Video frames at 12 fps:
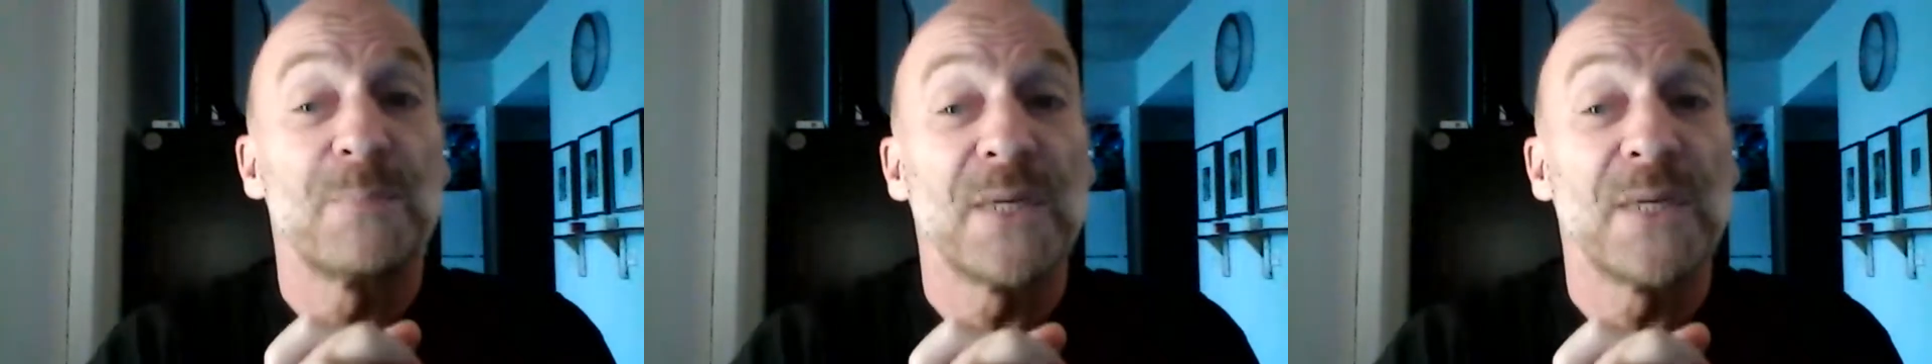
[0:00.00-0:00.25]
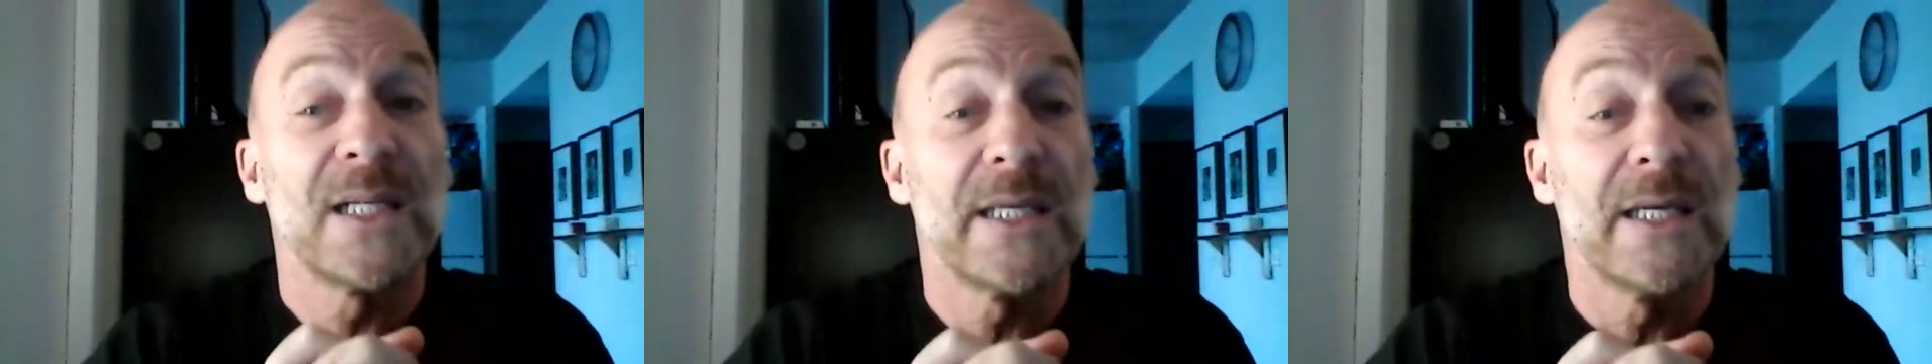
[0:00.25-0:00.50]

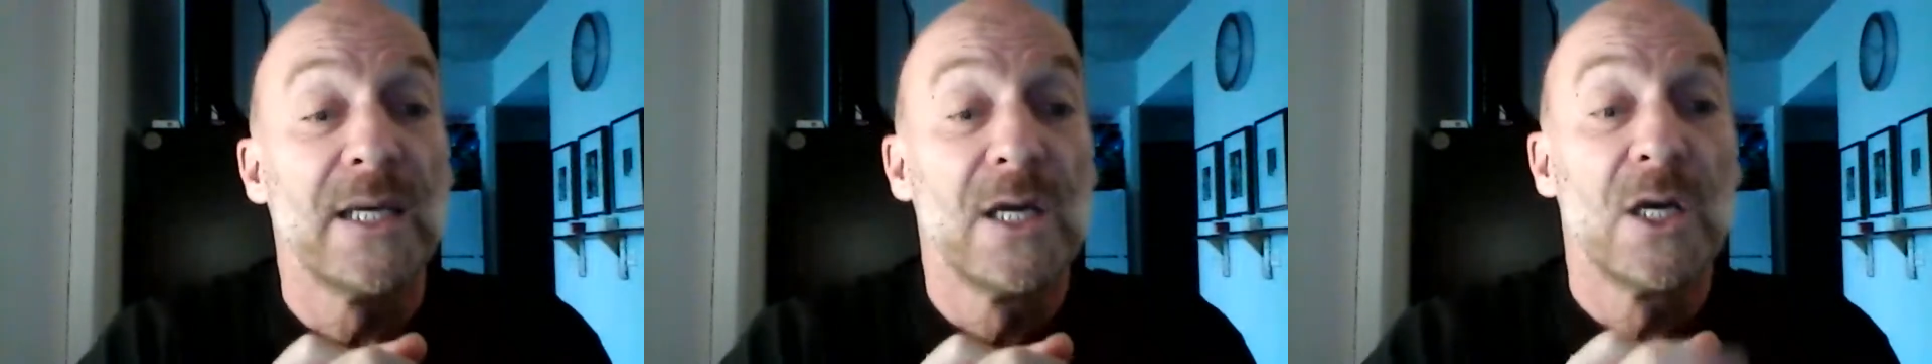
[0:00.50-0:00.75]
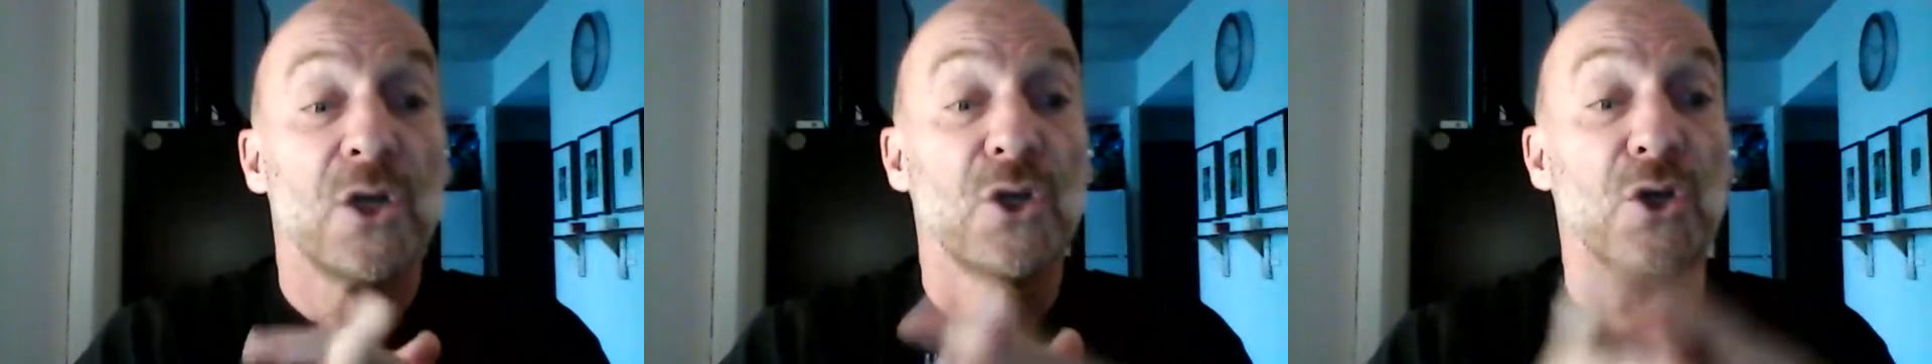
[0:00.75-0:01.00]
But
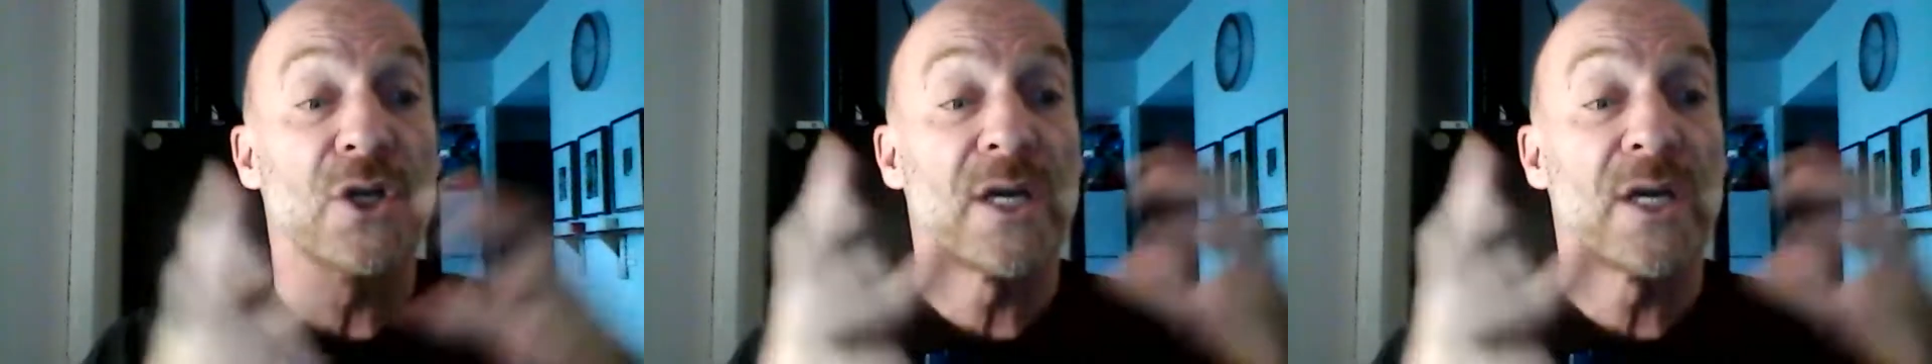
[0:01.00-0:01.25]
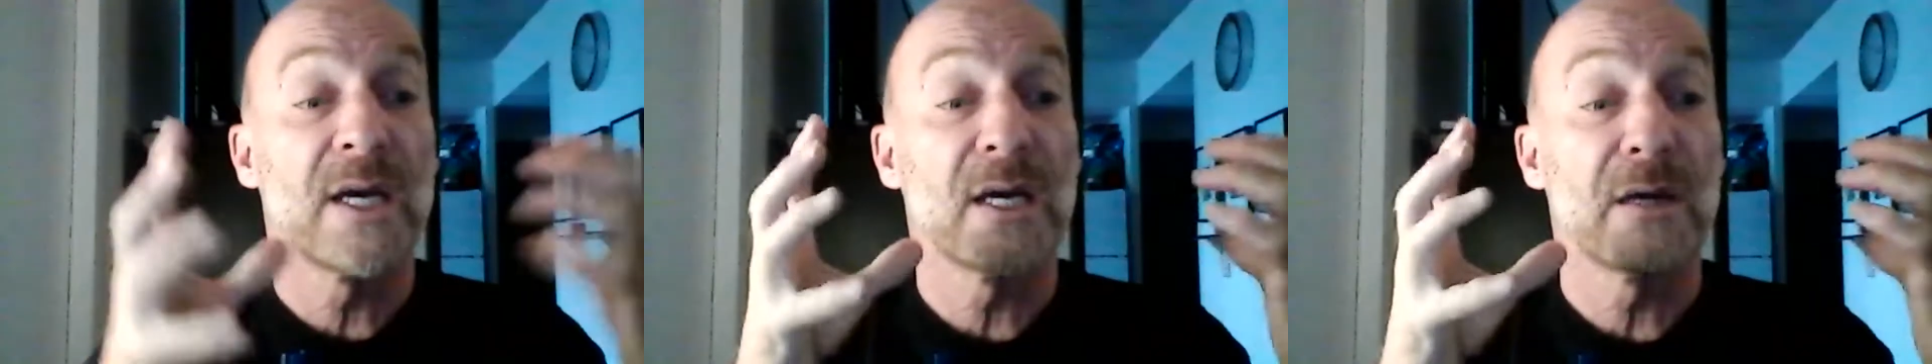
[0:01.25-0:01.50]
typically,
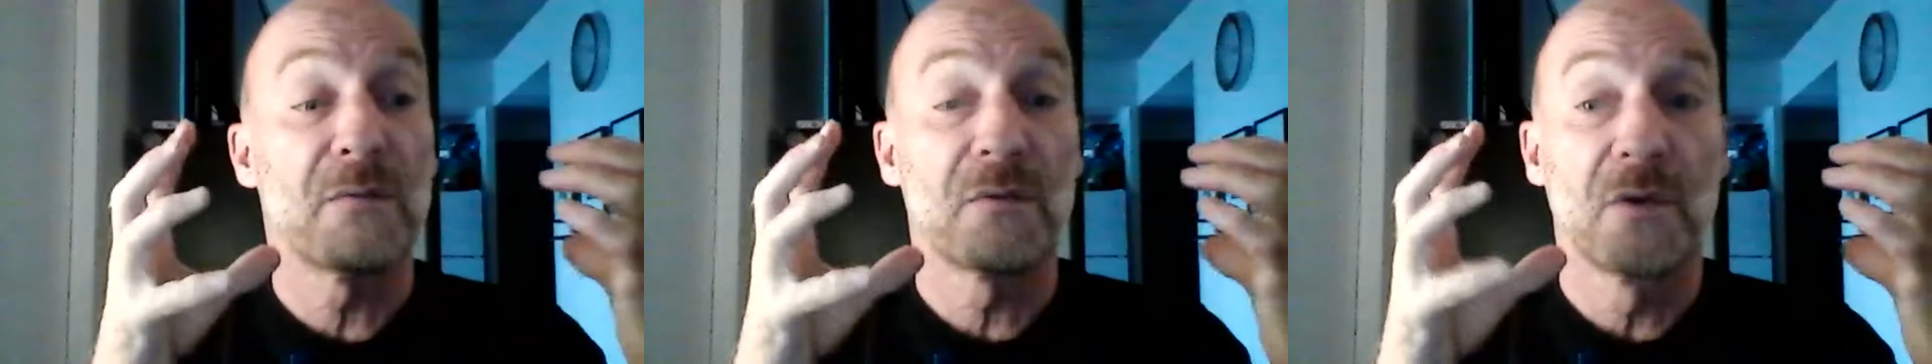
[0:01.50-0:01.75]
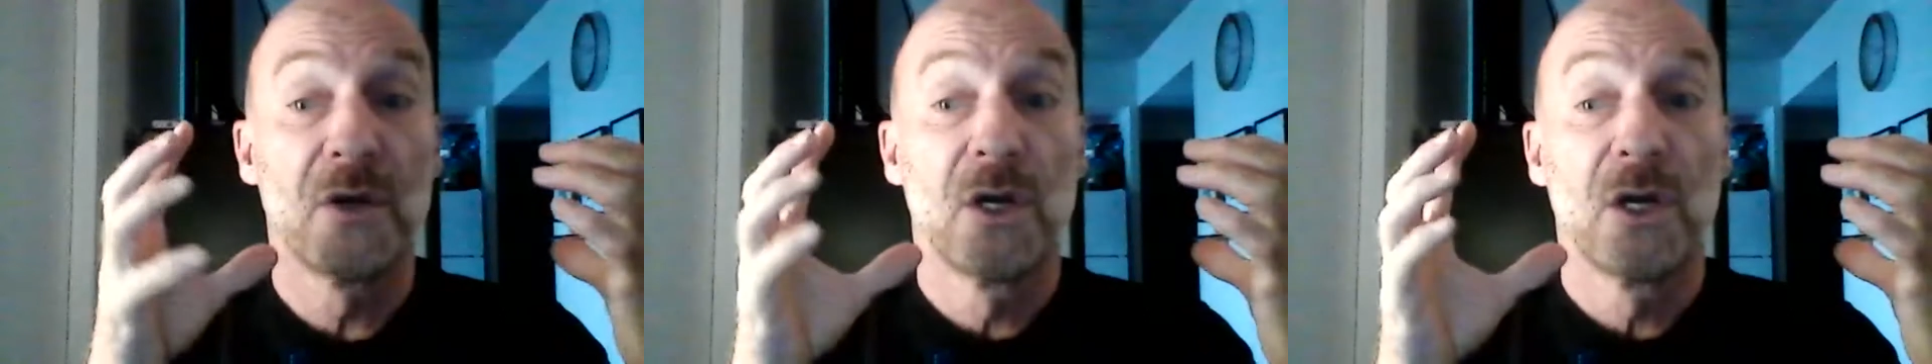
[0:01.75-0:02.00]
you're going
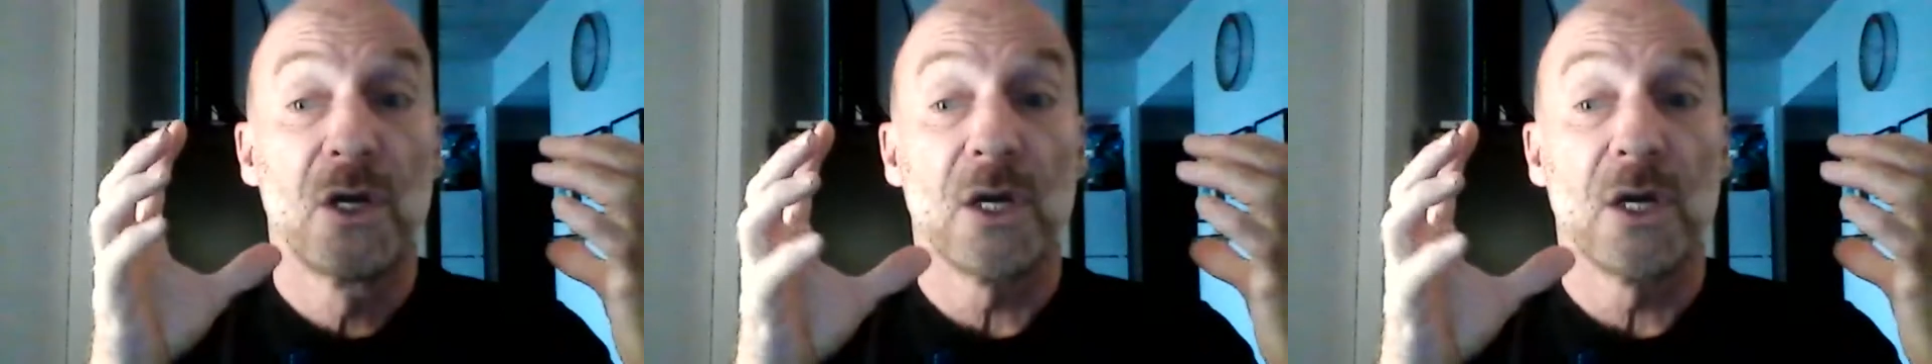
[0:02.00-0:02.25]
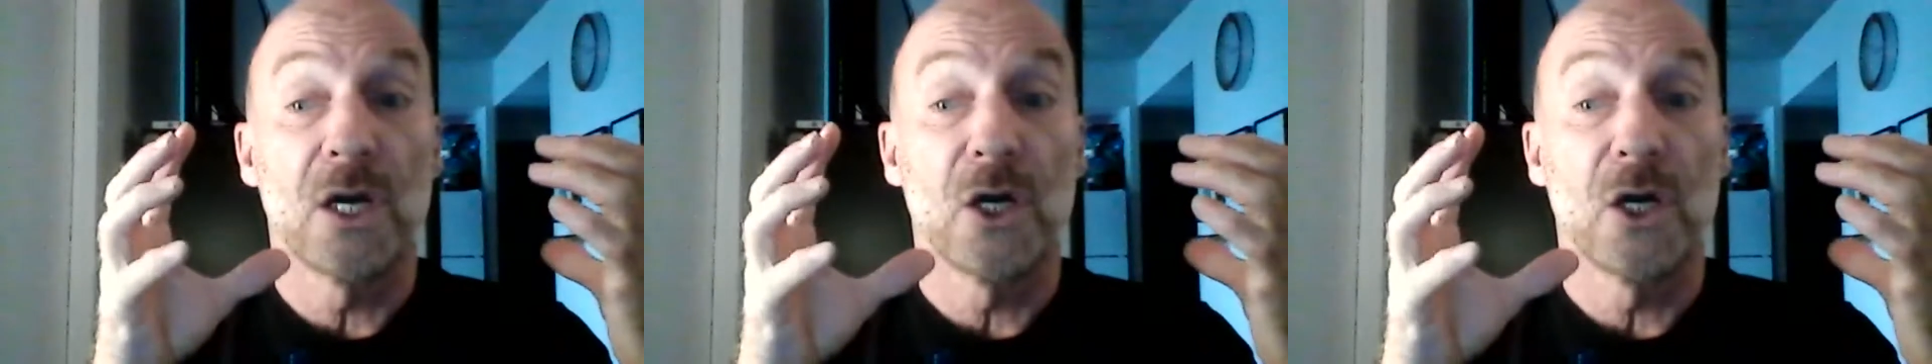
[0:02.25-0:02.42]
to have,